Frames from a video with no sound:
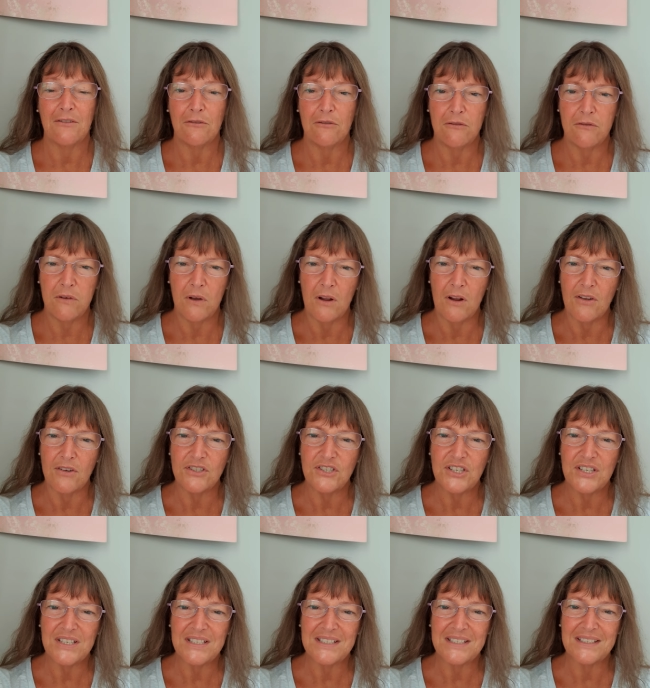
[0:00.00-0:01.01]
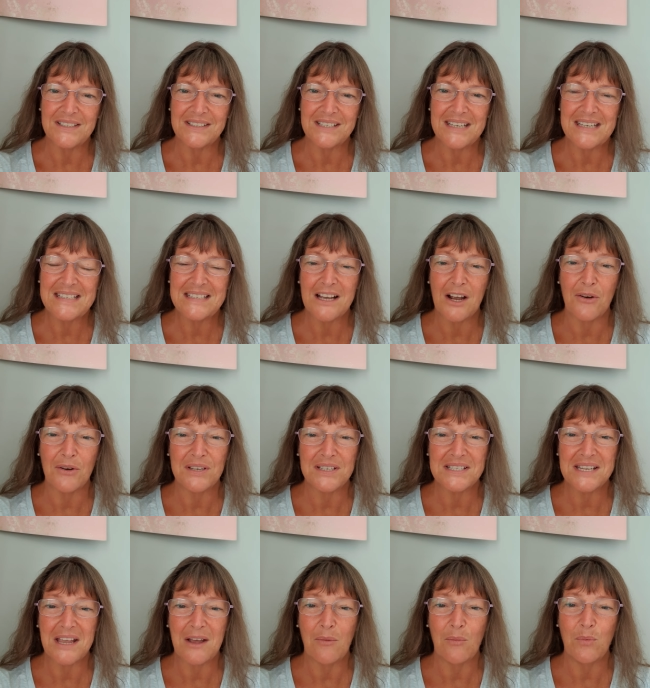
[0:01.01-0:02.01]
Follow Jesus, He's our
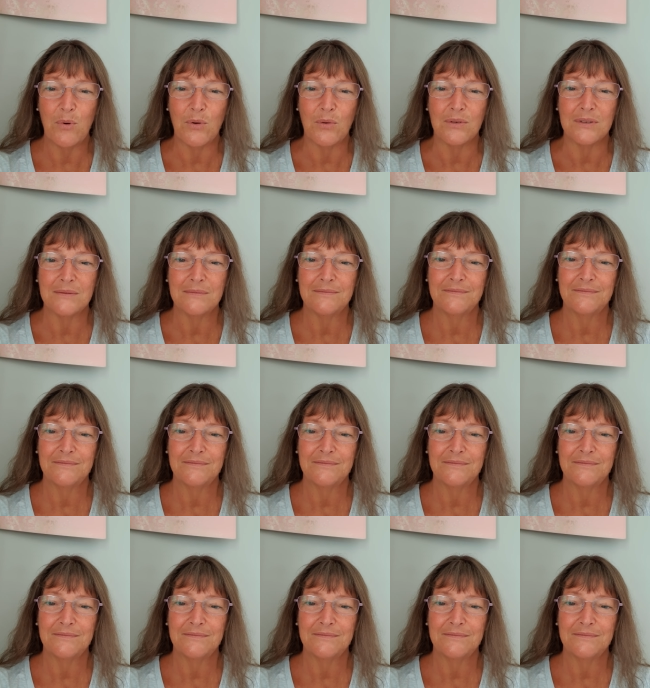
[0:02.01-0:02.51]
example.